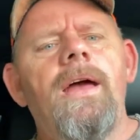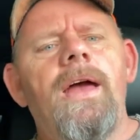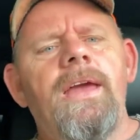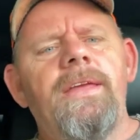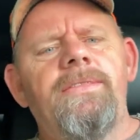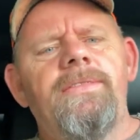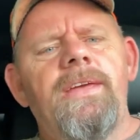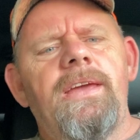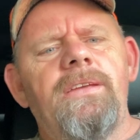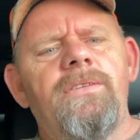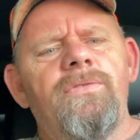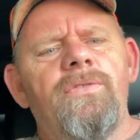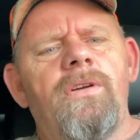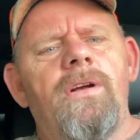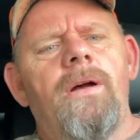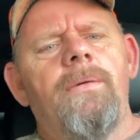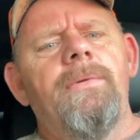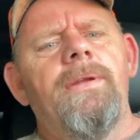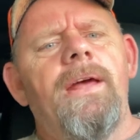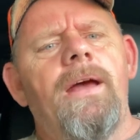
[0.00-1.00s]
hey, thanks for
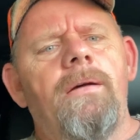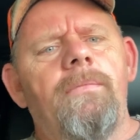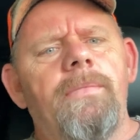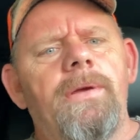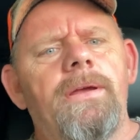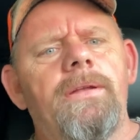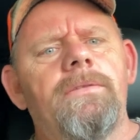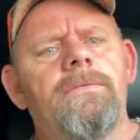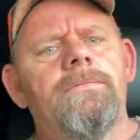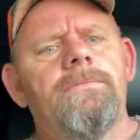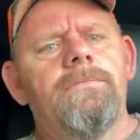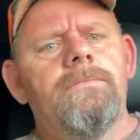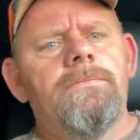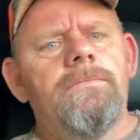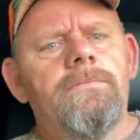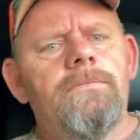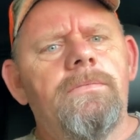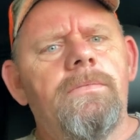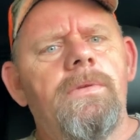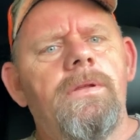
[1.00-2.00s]
coming out, man.
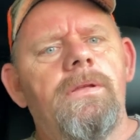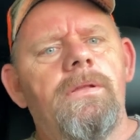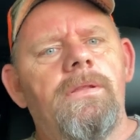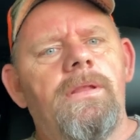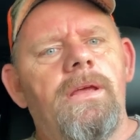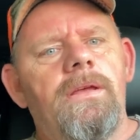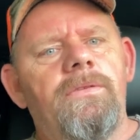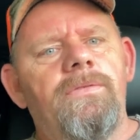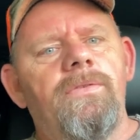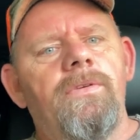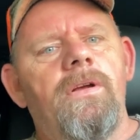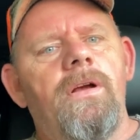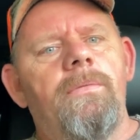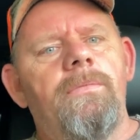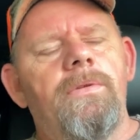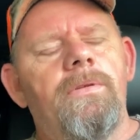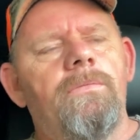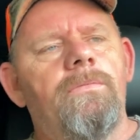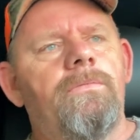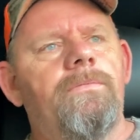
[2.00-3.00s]
Thanks for
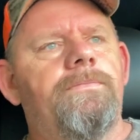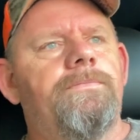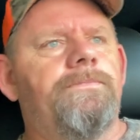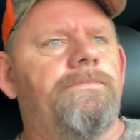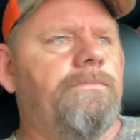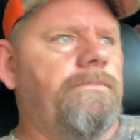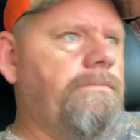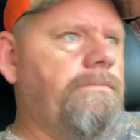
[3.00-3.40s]
coming.